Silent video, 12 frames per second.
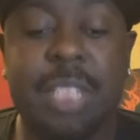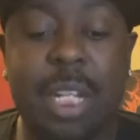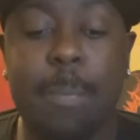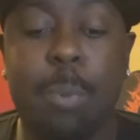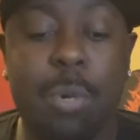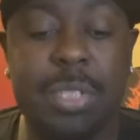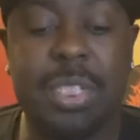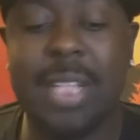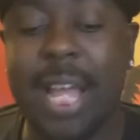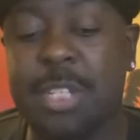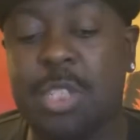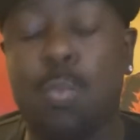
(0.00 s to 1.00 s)
teleport
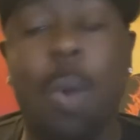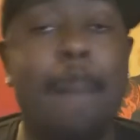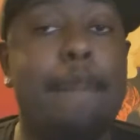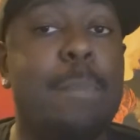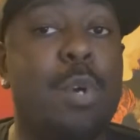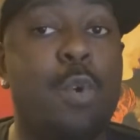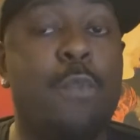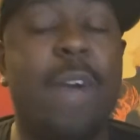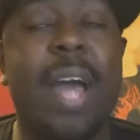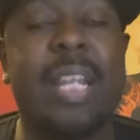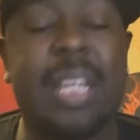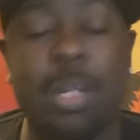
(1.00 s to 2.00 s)
slash is one
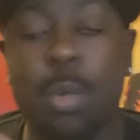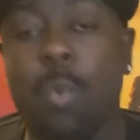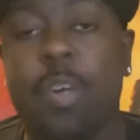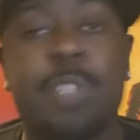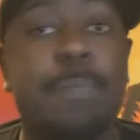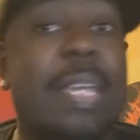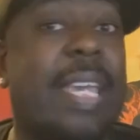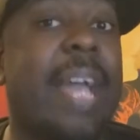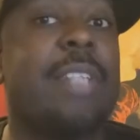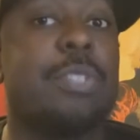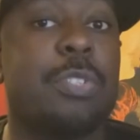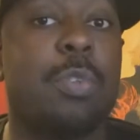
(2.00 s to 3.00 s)
move and it can always be
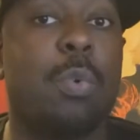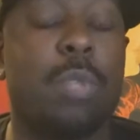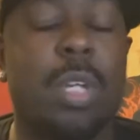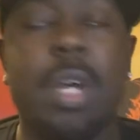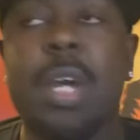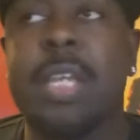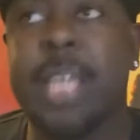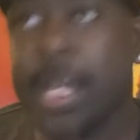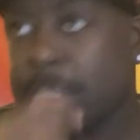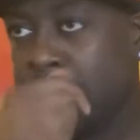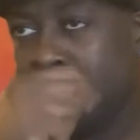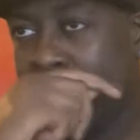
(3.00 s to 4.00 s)
cancelled,
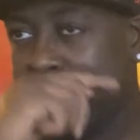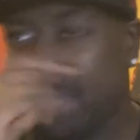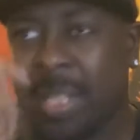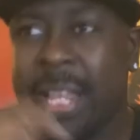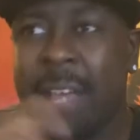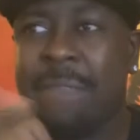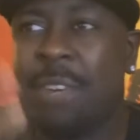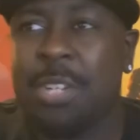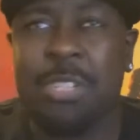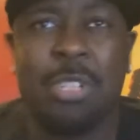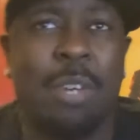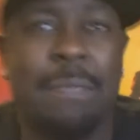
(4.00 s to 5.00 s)
yeah? So it might be their
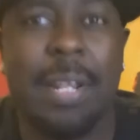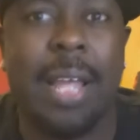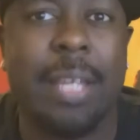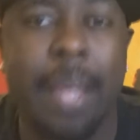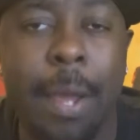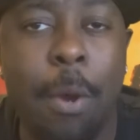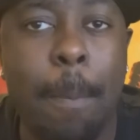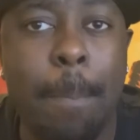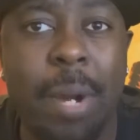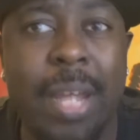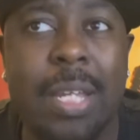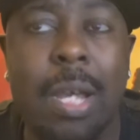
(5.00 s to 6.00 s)
version of like a helm
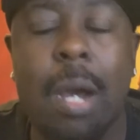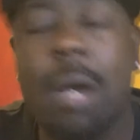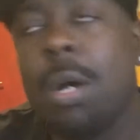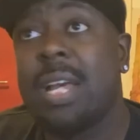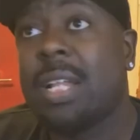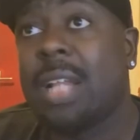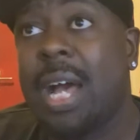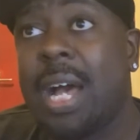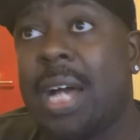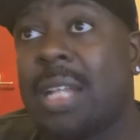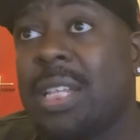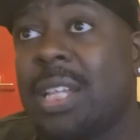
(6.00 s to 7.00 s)
breaker. Like,
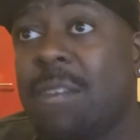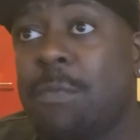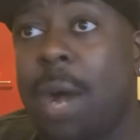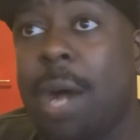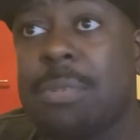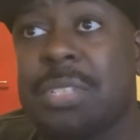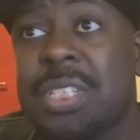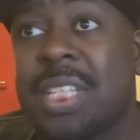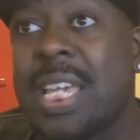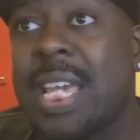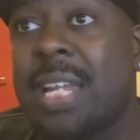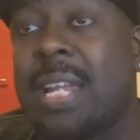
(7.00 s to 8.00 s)
I love what I was
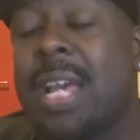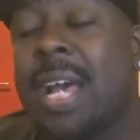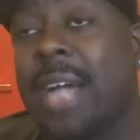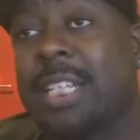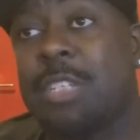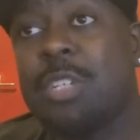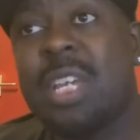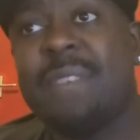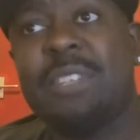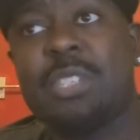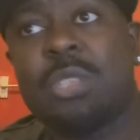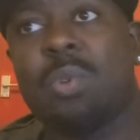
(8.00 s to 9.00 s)
seeing. And then you
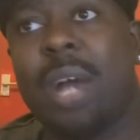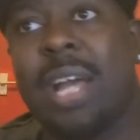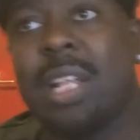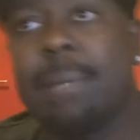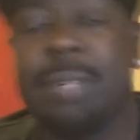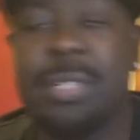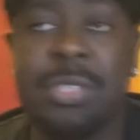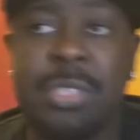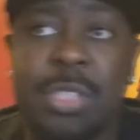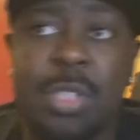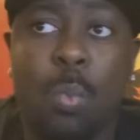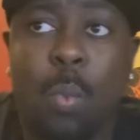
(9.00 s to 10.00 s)
even saw
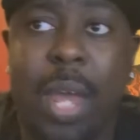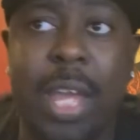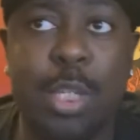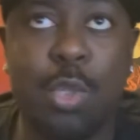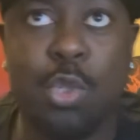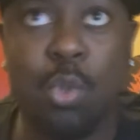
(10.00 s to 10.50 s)
elements where you